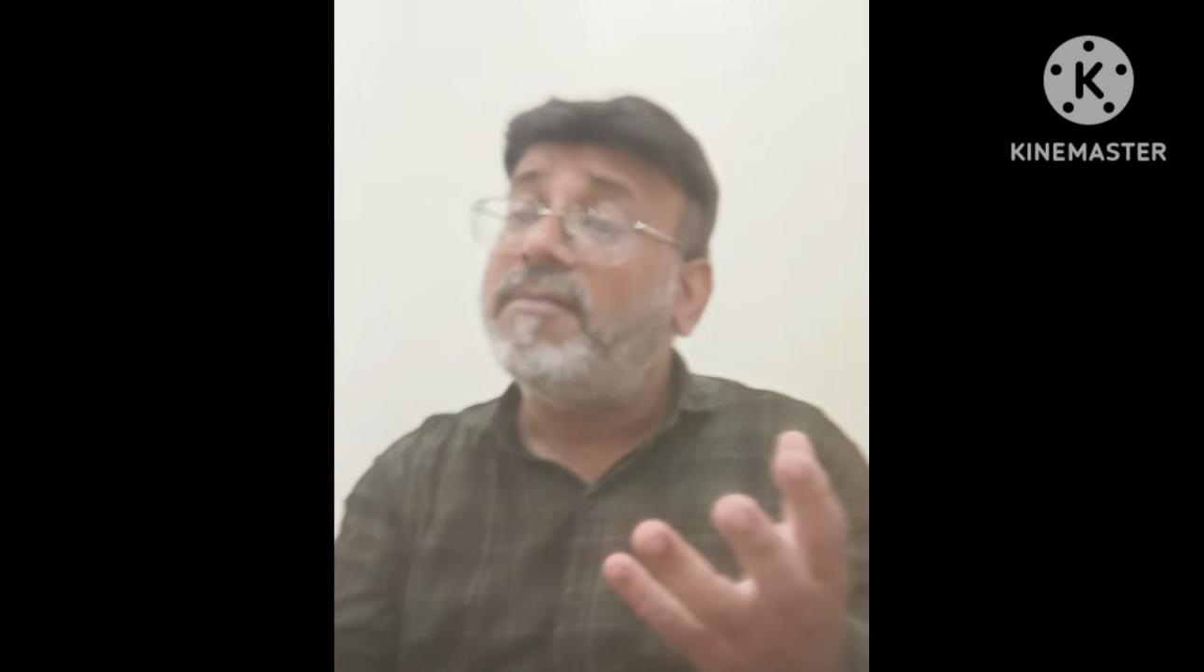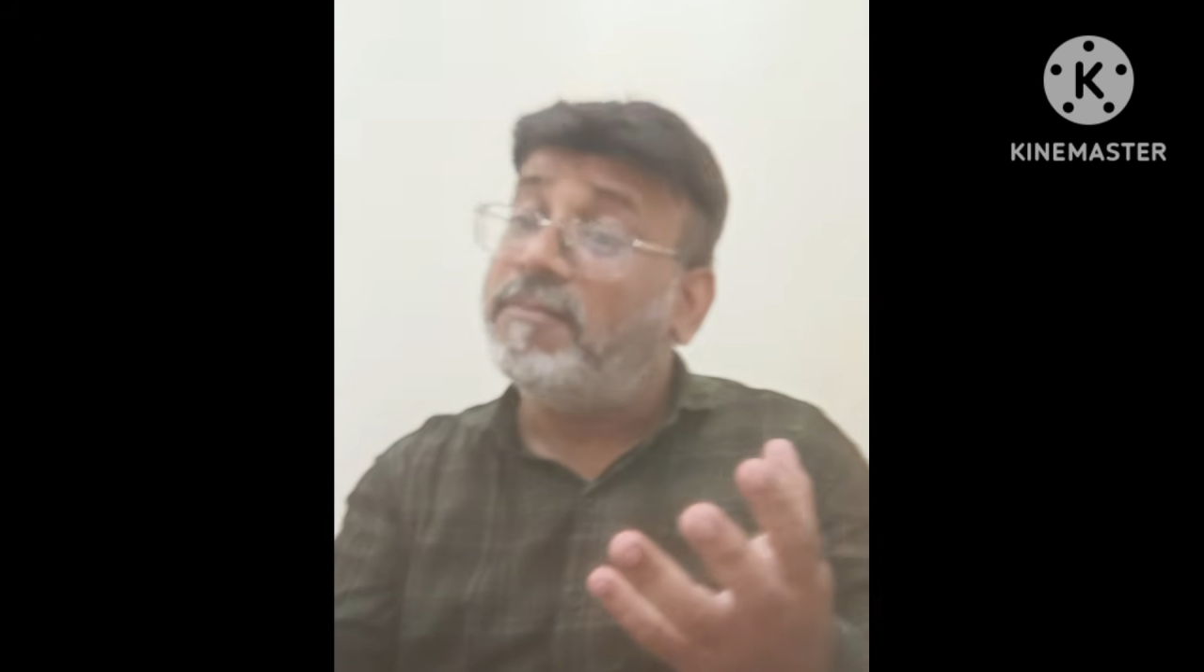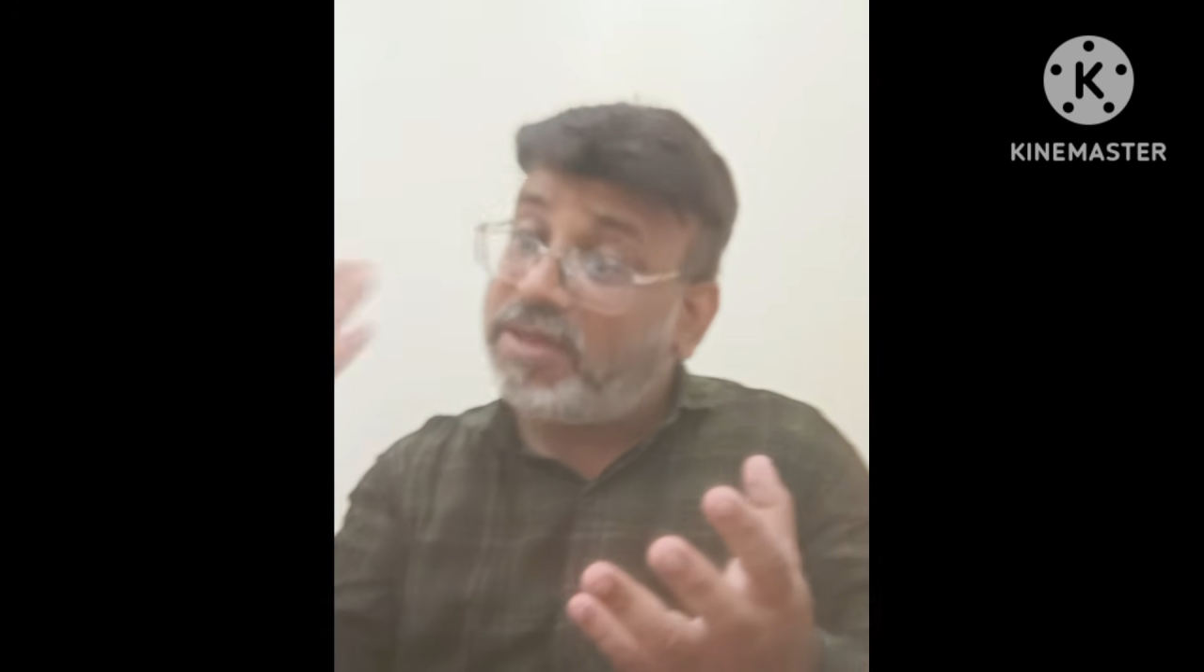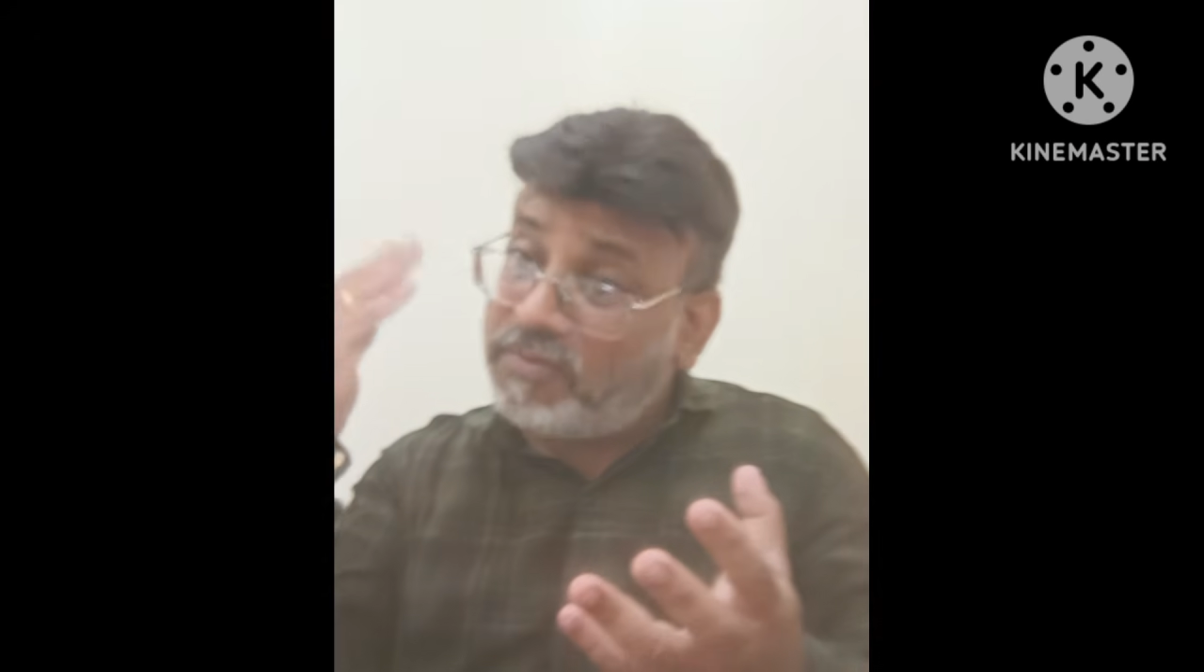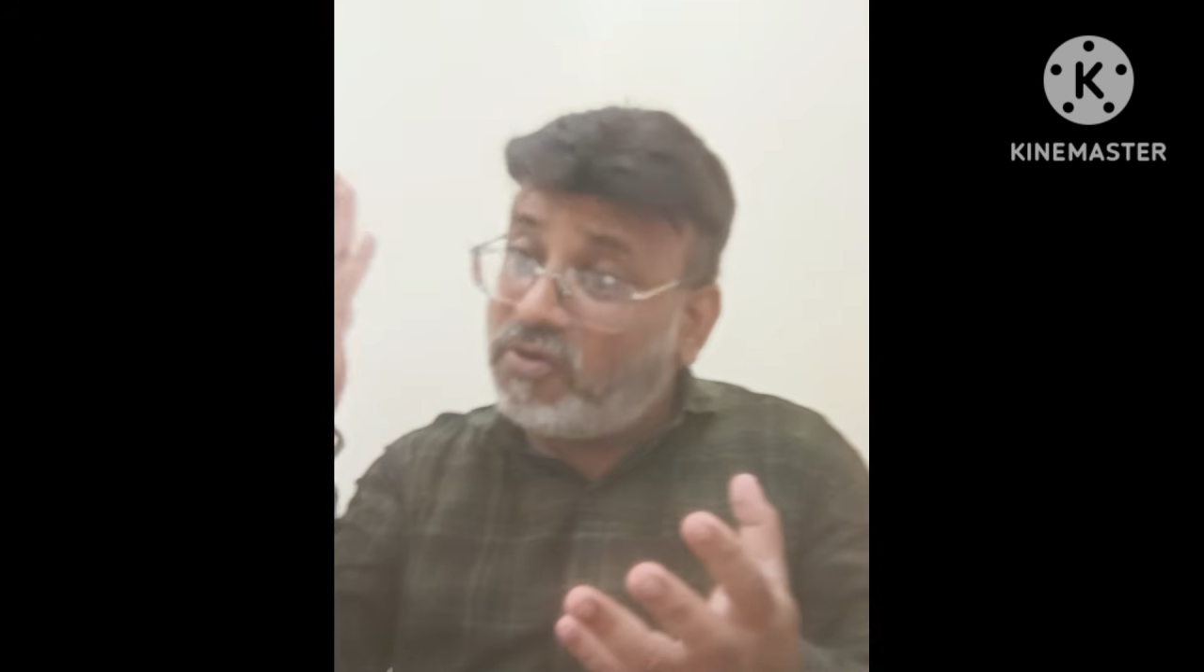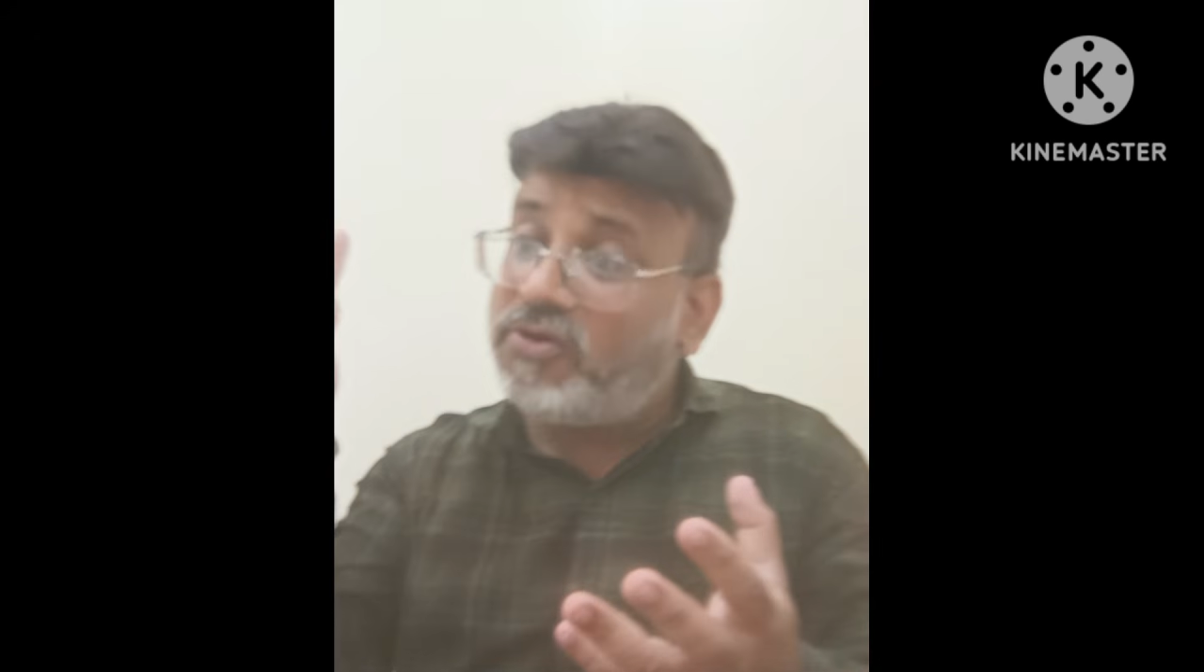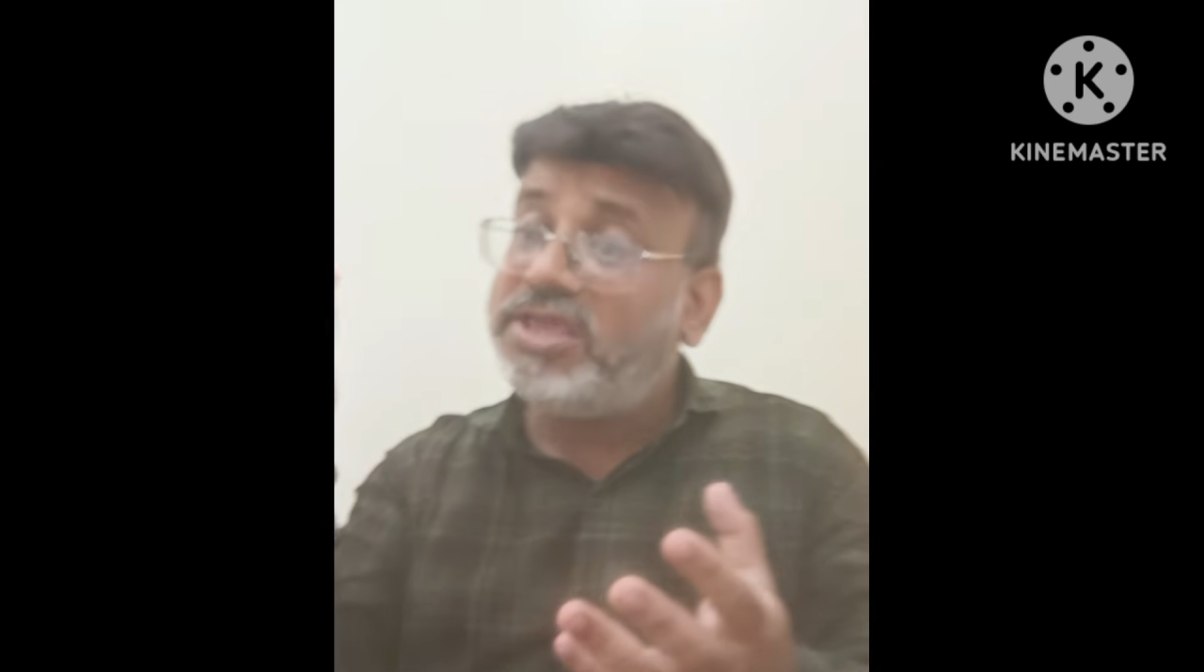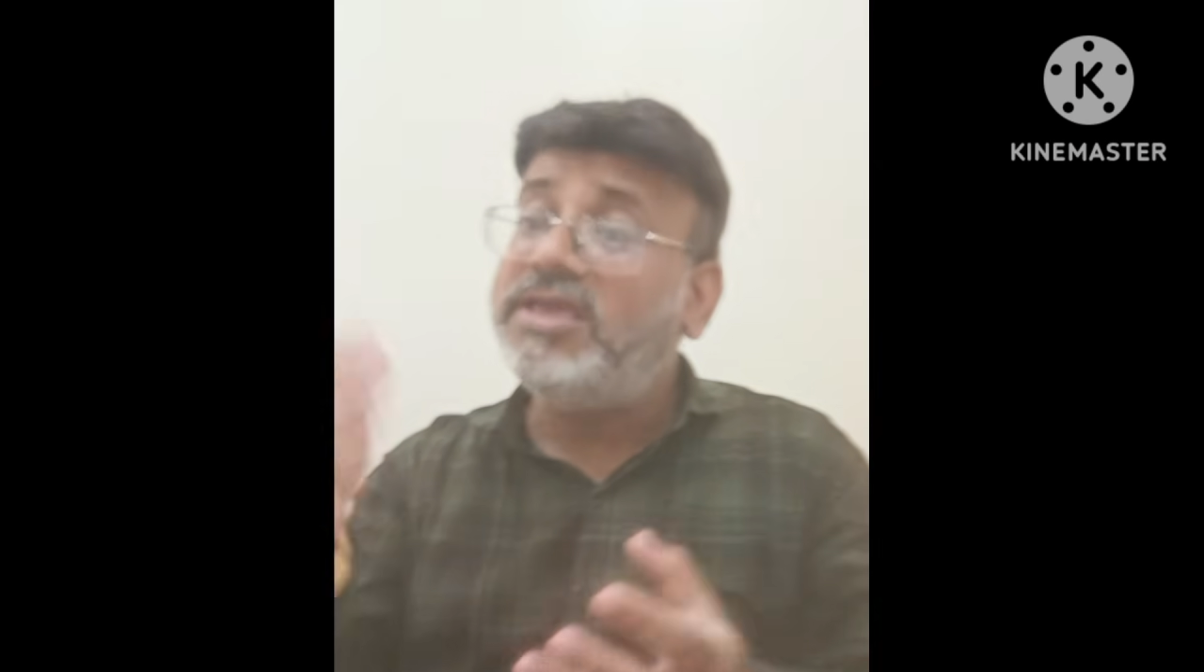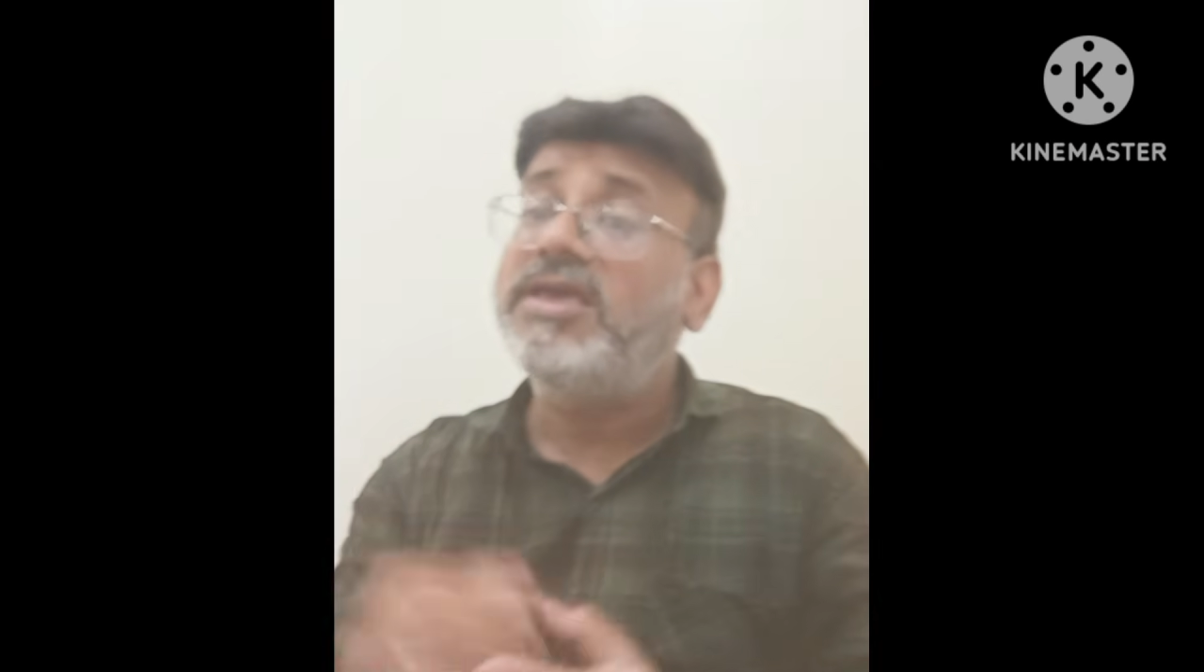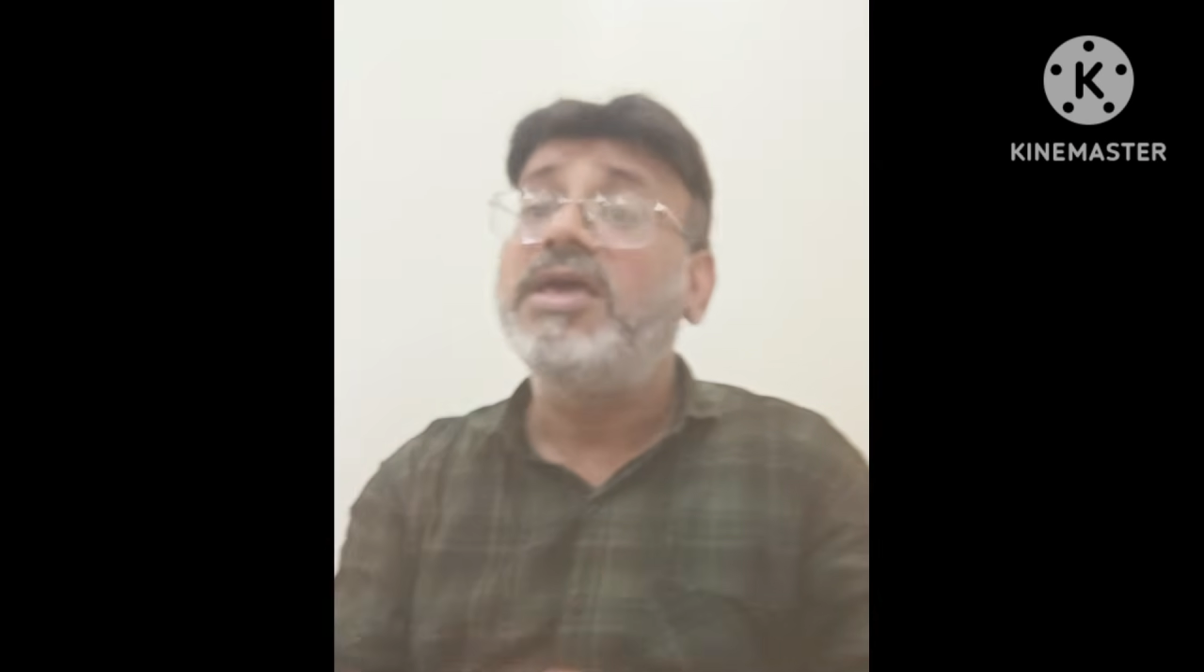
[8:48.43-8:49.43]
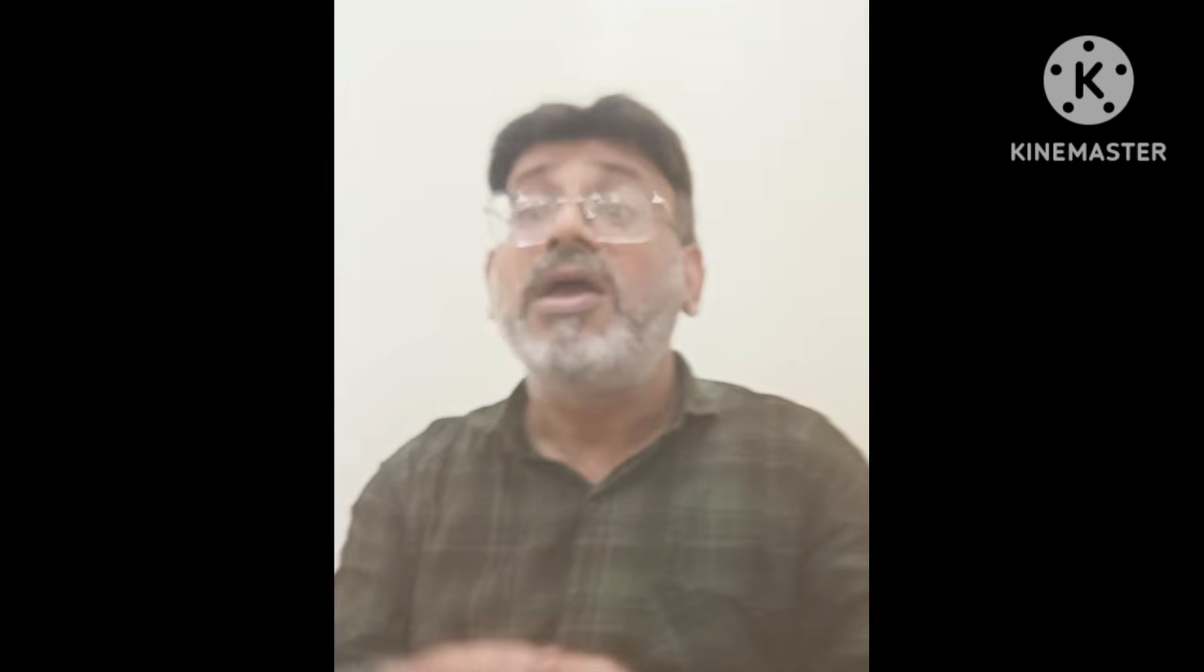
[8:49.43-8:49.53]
memory,